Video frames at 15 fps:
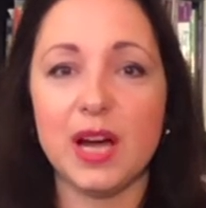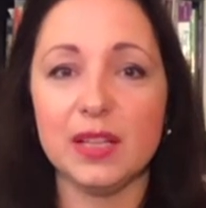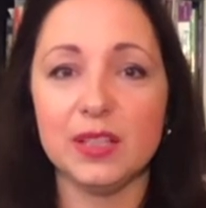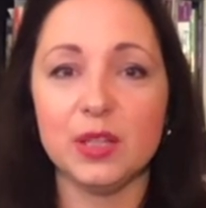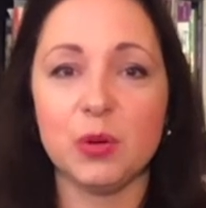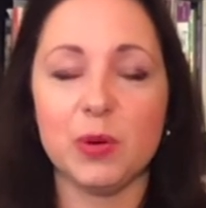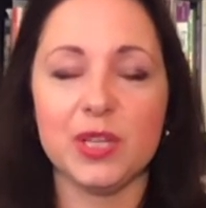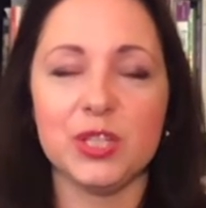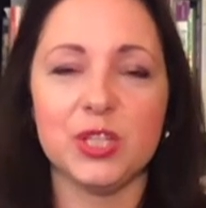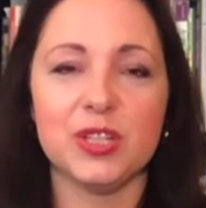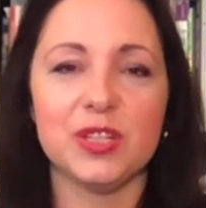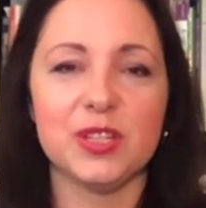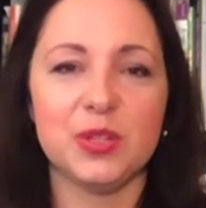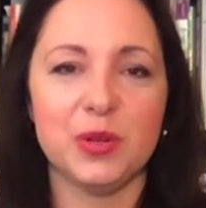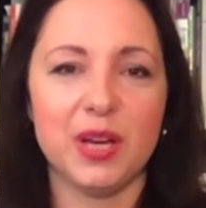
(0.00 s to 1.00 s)
other
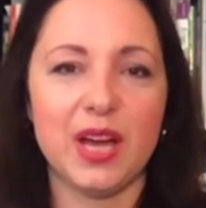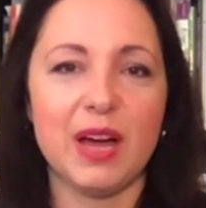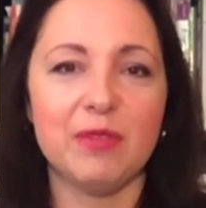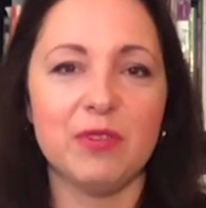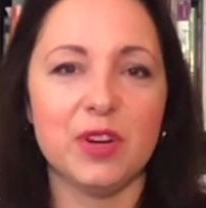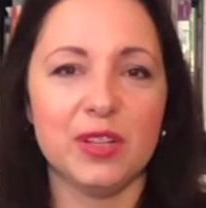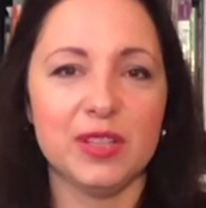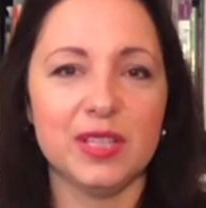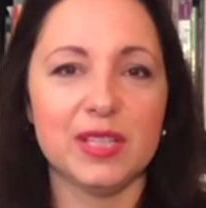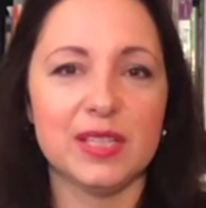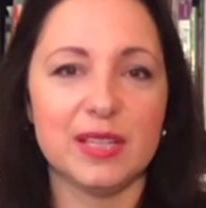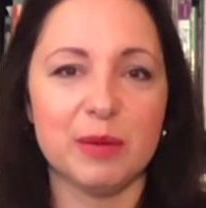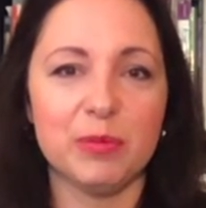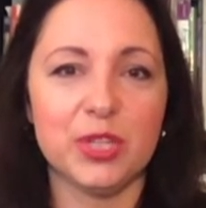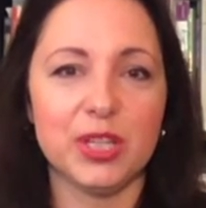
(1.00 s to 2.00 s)
questions do you have on this
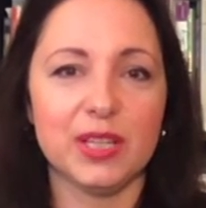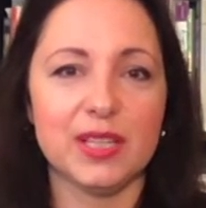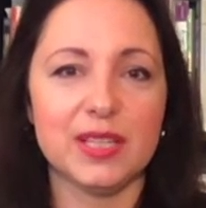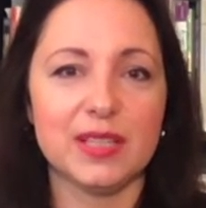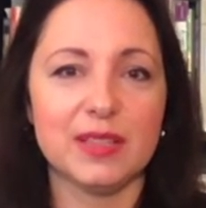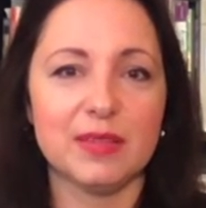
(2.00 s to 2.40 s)
subject.